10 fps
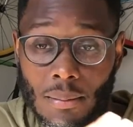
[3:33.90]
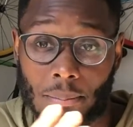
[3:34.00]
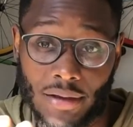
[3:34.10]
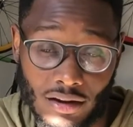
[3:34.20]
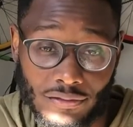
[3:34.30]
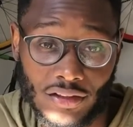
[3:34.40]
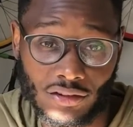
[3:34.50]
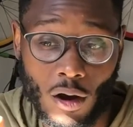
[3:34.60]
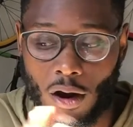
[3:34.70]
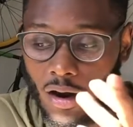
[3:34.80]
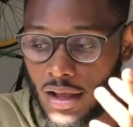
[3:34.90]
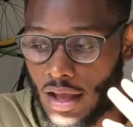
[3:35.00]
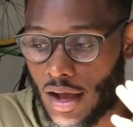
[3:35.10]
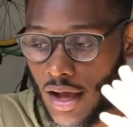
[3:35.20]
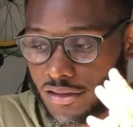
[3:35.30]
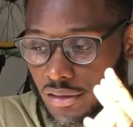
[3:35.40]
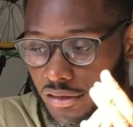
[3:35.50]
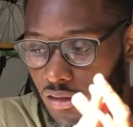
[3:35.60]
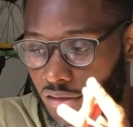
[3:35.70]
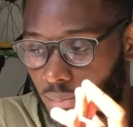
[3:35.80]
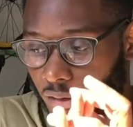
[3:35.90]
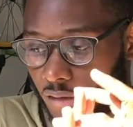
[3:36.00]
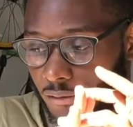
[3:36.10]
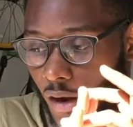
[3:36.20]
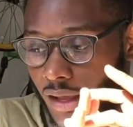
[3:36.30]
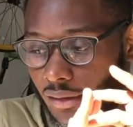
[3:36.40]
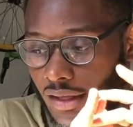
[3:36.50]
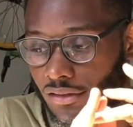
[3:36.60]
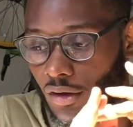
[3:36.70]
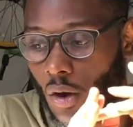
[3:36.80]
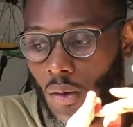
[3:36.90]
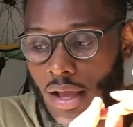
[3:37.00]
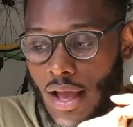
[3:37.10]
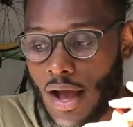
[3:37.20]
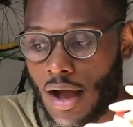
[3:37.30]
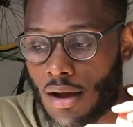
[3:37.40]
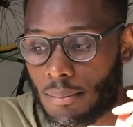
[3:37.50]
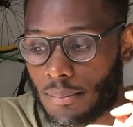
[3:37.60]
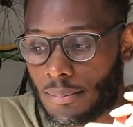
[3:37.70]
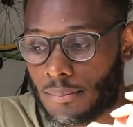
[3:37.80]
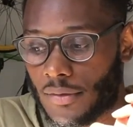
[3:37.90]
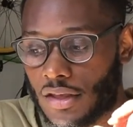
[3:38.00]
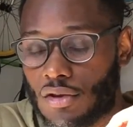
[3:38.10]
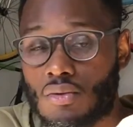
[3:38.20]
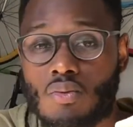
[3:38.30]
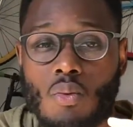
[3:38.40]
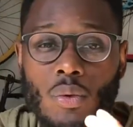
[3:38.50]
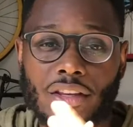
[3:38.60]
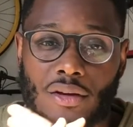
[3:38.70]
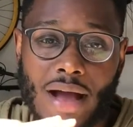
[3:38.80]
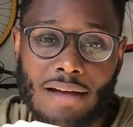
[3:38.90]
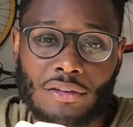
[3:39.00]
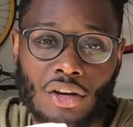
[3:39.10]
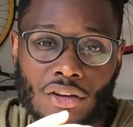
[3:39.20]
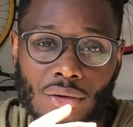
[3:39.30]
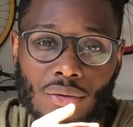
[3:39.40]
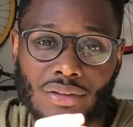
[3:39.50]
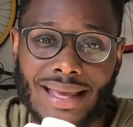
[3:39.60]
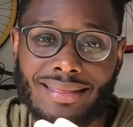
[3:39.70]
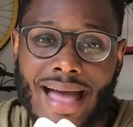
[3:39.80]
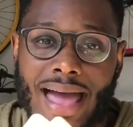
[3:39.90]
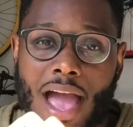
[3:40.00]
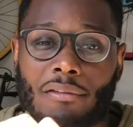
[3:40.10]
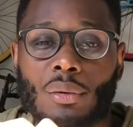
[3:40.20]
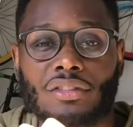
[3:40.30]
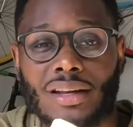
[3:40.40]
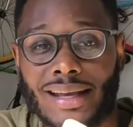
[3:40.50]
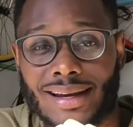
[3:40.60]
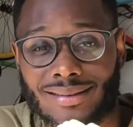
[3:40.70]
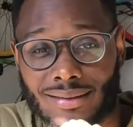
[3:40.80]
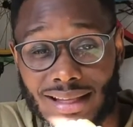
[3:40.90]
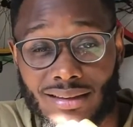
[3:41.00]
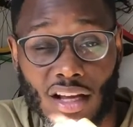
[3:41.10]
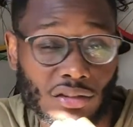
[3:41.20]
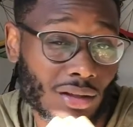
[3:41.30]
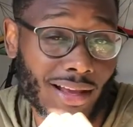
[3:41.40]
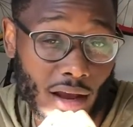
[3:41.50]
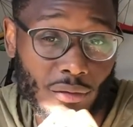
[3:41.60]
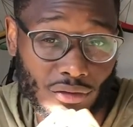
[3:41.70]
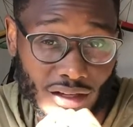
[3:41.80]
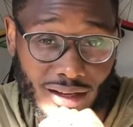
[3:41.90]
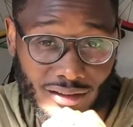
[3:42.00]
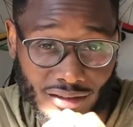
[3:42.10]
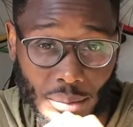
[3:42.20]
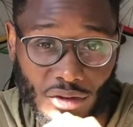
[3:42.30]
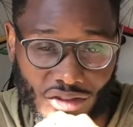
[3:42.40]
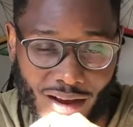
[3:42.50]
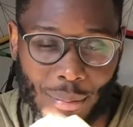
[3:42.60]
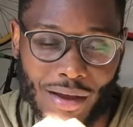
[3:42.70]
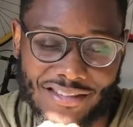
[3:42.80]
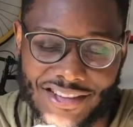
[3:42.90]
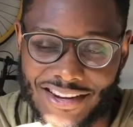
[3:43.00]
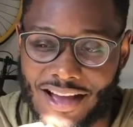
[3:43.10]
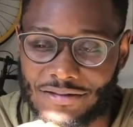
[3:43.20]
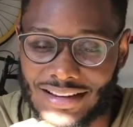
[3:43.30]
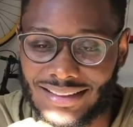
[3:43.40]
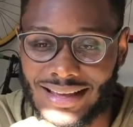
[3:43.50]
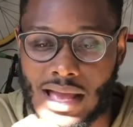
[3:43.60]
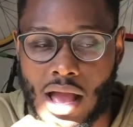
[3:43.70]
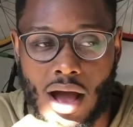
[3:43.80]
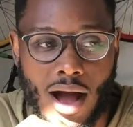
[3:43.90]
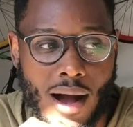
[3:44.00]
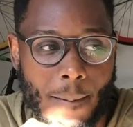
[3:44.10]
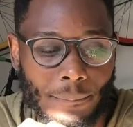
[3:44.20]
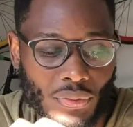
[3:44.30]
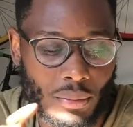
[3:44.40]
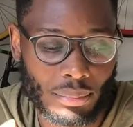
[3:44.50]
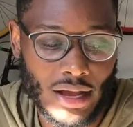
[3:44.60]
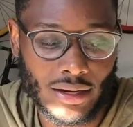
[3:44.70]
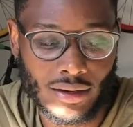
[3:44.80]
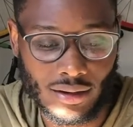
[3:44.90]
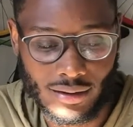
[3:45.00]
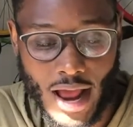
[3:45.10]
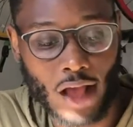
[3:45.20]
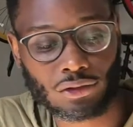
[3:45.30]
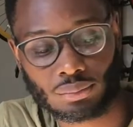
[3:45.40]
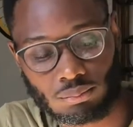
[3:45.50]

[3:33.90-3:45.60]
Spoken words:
benefits are, to put it frankly. So we do have good news in that everyone's going to get it does look like everyone's going to get a stimulus check. I'm not going to say definitely, but House